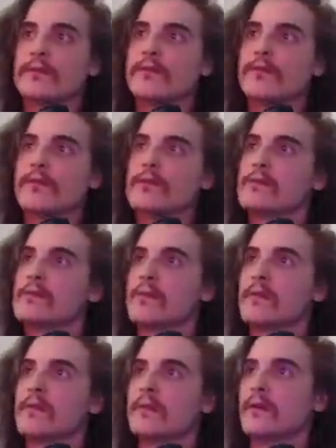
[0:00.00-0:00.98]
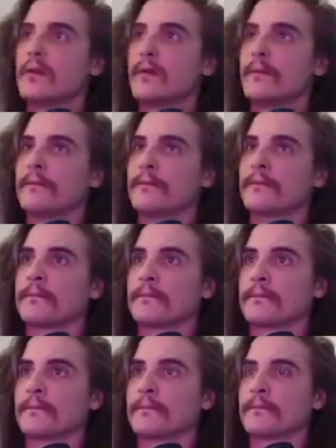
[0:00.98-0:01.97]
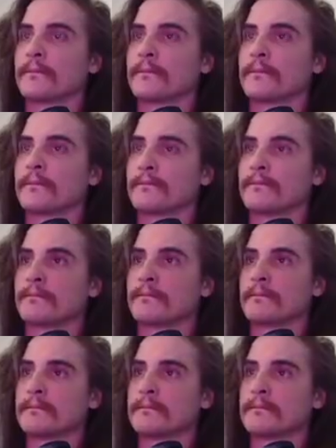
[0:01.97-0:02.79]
(no one is talking)